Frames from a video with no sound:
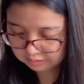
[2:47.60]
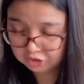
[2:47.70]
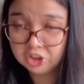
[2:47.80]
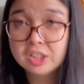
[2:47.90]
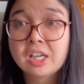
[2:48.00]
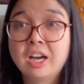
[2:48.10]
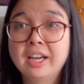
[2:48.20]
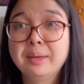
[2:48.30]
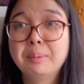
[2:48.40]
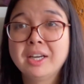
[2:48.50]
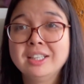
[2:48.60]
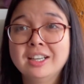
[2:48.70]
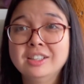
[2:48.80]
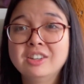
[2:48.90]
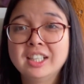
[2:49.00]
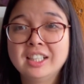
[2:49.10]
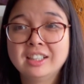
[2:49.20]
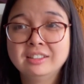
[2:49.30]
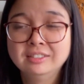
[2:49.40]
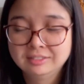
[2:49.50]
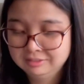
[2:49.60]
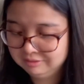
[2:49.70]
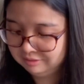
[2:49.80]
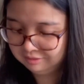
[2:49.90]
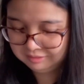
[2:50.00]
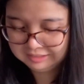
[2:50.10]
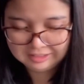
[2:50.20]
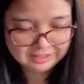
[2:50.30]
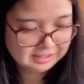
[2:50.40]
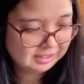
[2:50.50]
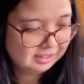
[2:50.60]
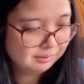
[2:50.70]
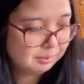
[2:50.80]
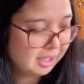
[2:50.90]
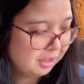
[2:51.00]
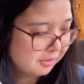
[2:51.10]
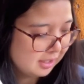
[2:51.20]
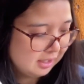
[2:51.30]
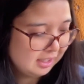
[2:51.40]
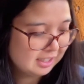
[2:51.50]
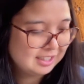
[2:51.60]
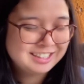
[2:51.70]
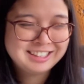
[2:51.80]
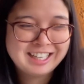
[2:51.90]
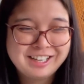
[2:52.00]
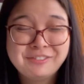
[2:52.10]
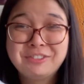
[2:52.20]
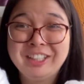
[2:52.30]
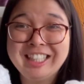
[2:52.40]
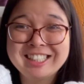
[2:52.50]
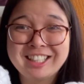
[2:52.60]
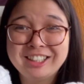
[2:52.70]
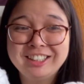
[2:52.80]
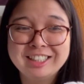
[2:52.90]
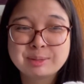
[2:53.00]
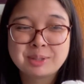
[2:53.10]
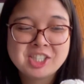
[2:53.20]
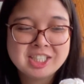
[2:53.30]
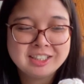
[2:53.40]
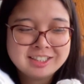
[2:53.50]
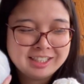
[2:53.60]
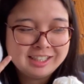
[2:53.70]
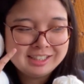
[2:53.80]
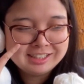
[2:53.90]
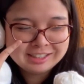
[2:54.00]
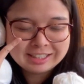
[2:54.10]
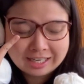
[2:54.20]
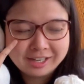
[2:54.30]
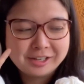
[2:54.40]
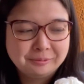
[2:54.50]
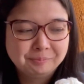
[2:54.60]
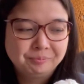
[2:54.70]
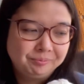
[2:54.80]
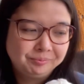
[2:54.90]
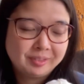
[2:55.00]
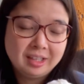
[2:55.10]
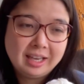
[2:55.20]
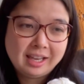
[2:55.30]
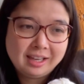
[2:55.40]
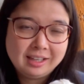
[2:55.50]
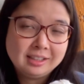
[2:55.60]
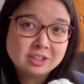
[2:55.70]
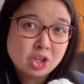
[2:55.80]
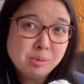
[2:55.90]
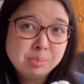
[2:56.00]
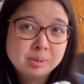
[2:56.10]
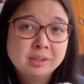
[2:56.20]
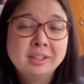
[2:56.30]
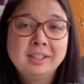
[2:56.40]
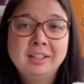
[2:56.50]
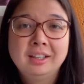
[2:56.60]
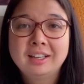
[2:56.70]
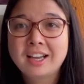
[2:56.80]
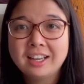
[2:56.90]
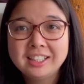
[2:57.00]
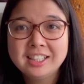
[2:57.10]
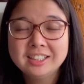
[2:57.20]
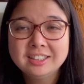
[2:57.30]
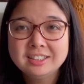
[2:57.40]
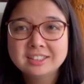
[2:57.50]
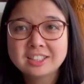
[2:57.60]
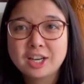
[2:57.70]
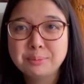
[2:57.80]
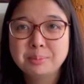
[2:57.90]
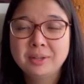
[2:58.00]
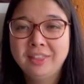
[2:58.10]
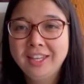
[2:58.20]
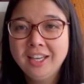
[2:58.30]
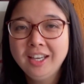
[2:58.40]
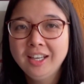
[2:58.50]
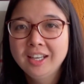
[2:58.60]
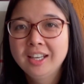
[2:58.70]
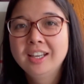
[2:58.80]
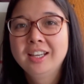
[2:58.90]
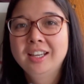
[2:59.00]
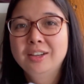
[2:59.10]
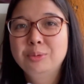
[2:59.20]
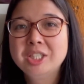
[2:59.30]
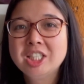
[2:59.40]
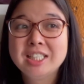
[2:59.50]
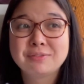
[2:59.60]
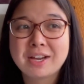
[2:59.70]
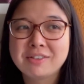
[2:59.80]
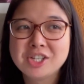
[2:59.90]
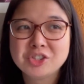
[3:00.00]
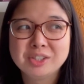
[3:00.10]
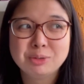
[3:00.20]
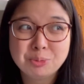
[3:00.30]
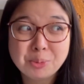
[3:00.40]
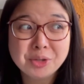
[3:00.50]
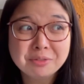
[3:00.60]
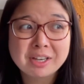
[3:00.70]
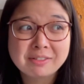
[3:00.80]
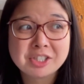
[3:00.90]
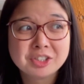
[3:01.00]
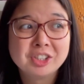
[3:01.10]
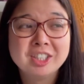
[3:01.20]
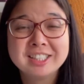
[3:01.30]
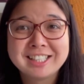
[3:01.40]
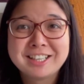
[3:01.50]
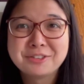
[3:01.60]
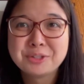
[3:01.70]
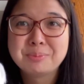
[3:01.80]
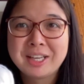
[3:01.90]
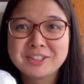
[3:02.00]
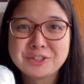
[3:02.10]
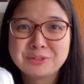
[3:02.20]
she's eyeing my yarn right now. But anyway, yes, really excited. This project is a top cardigan type thing, which is more than $500, and I want to be able to